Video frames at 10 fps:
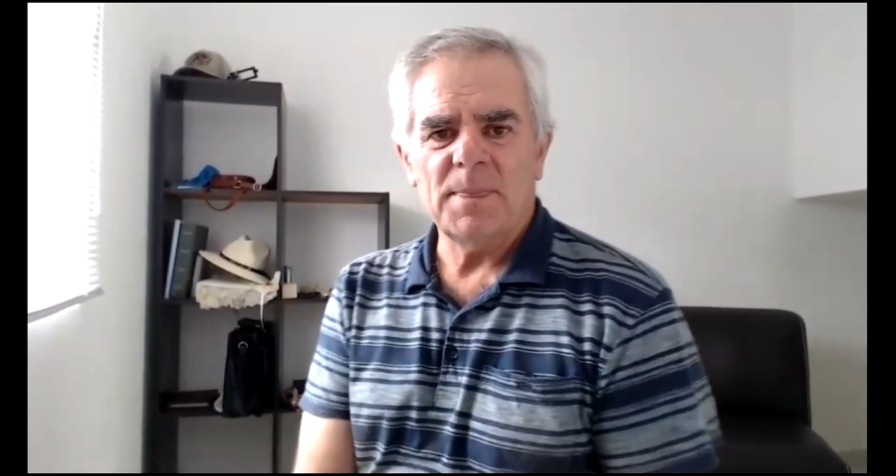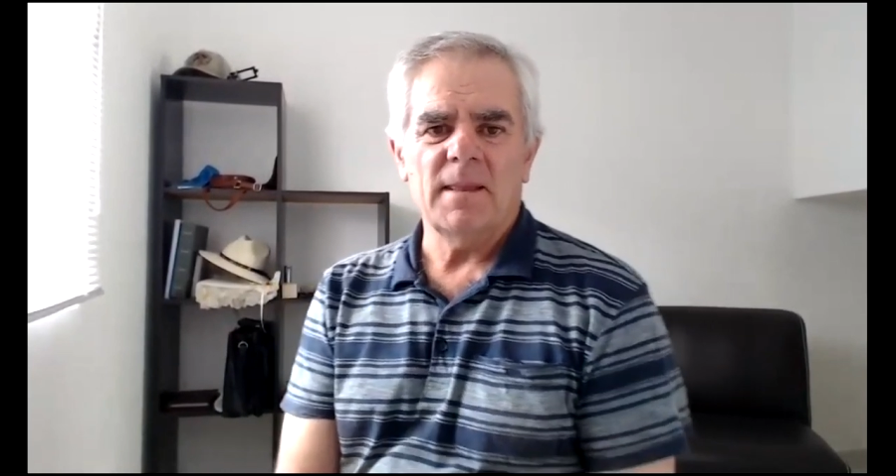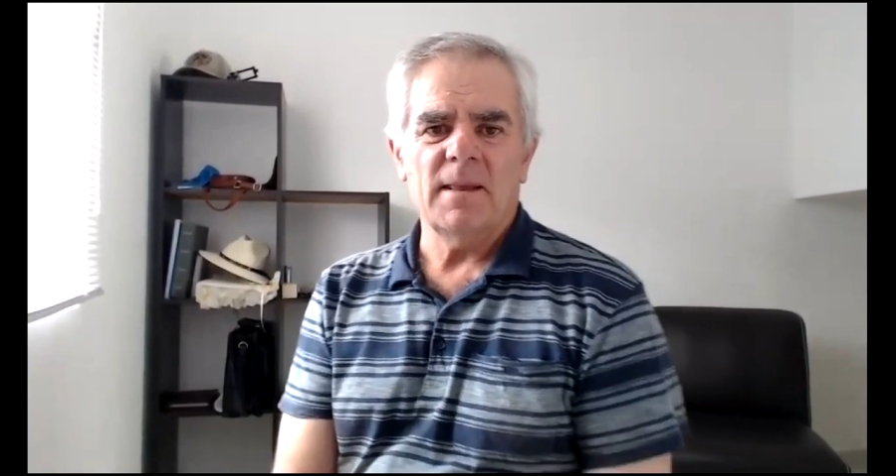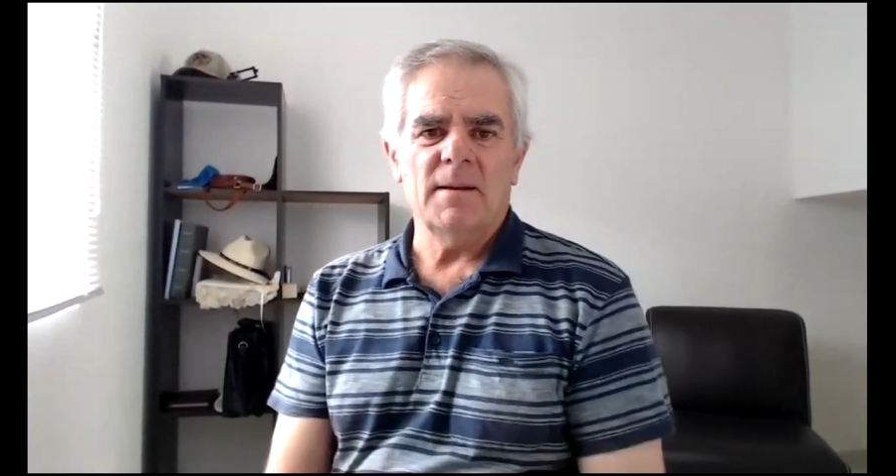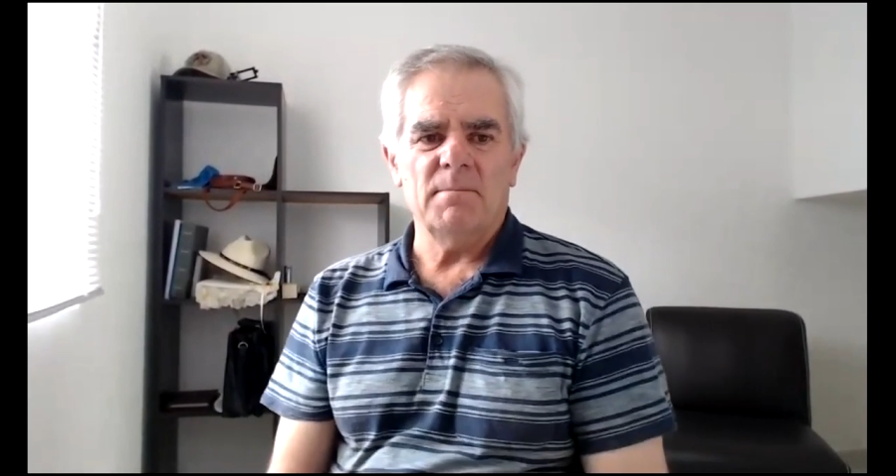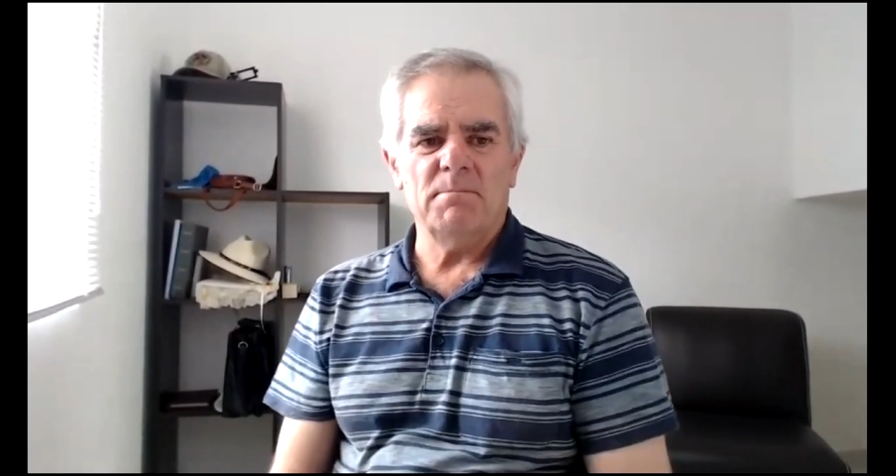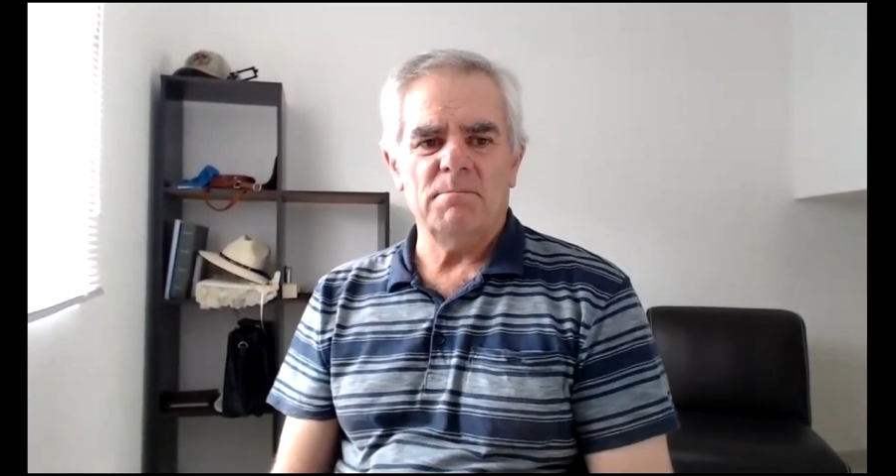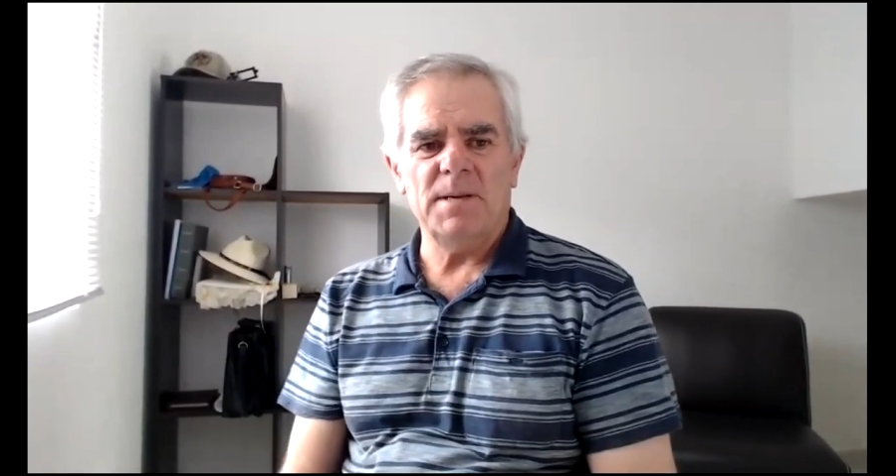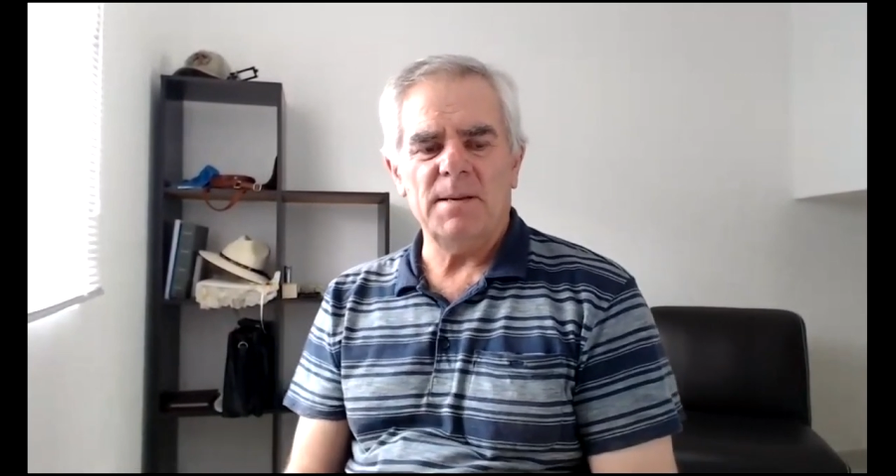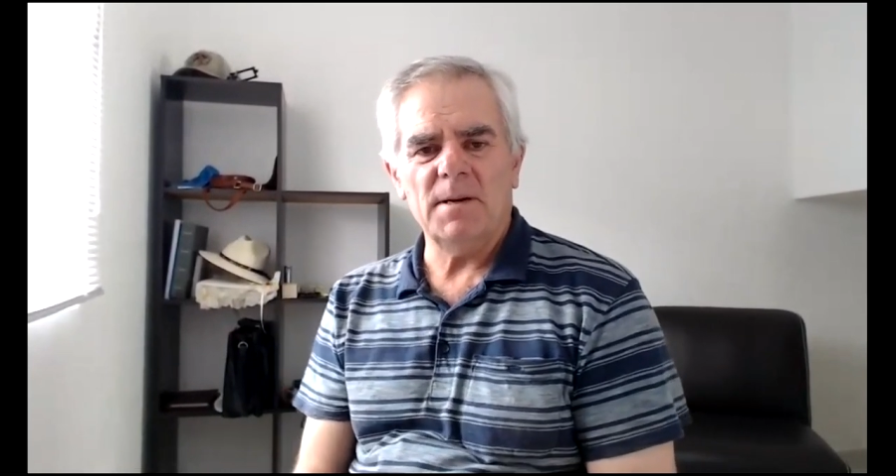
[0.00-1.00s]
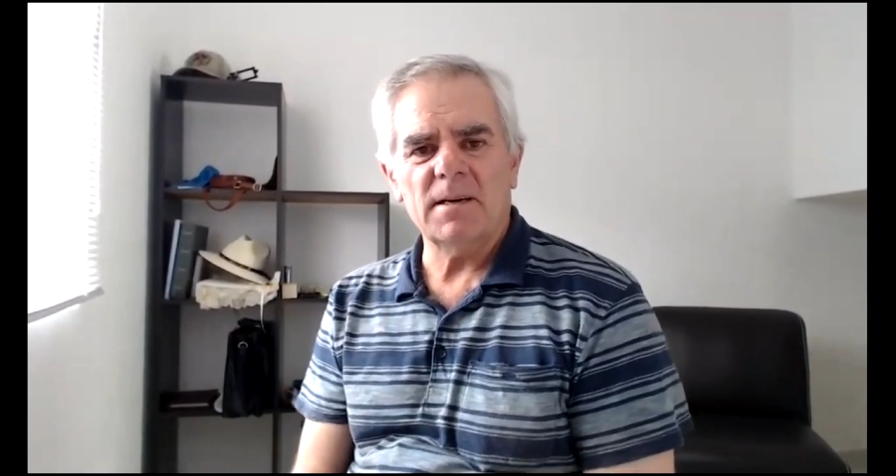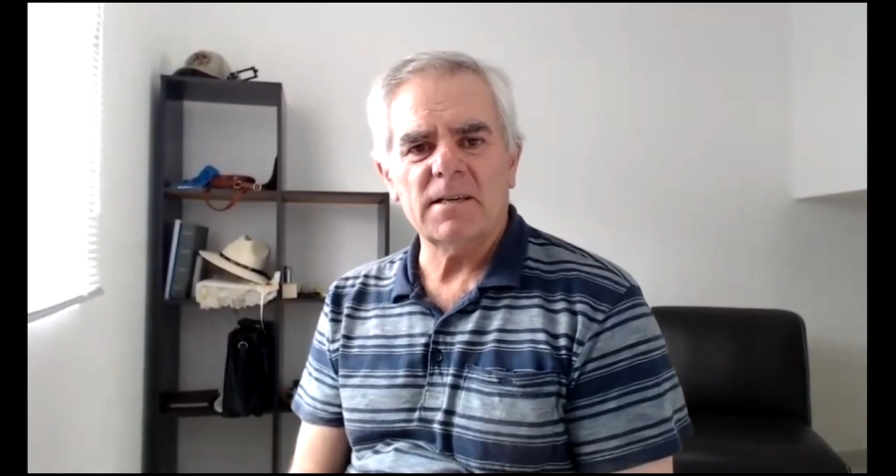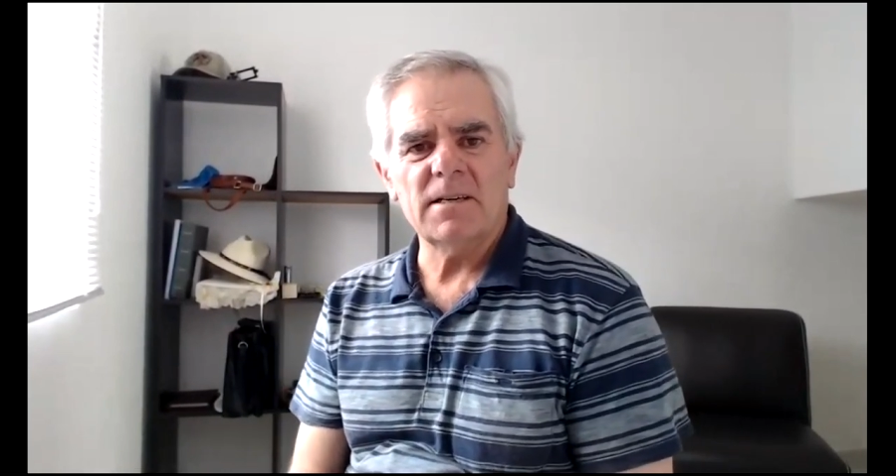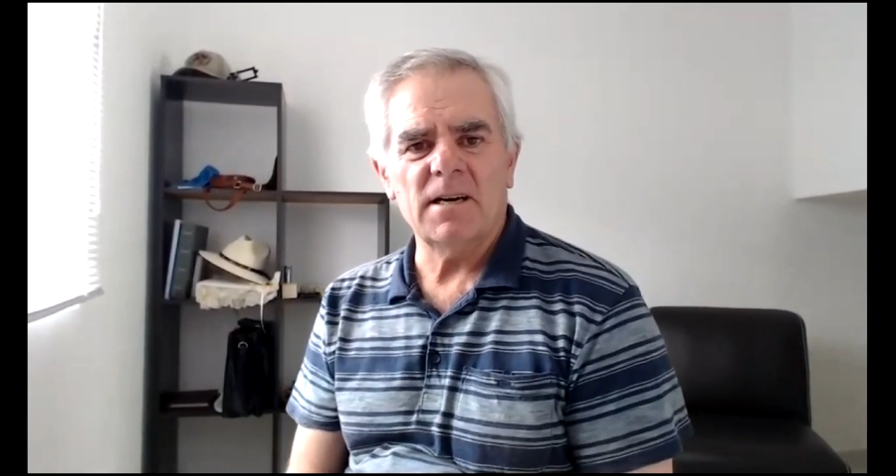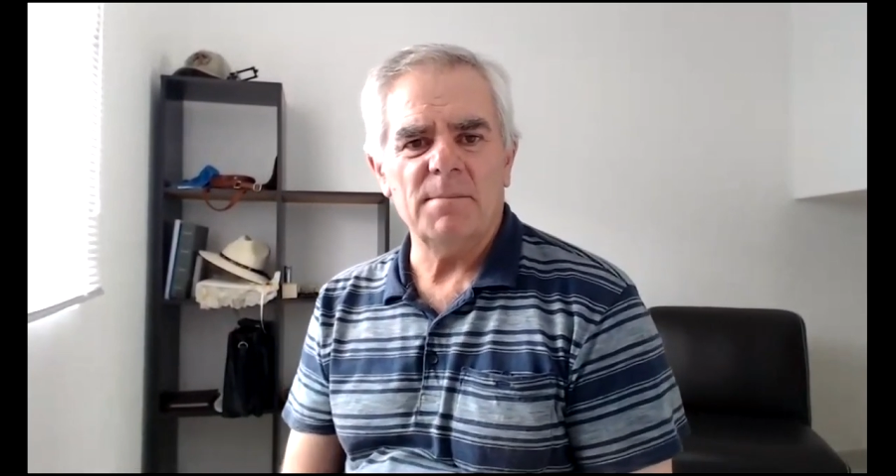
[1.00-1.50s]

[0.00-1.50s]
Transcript: people are coming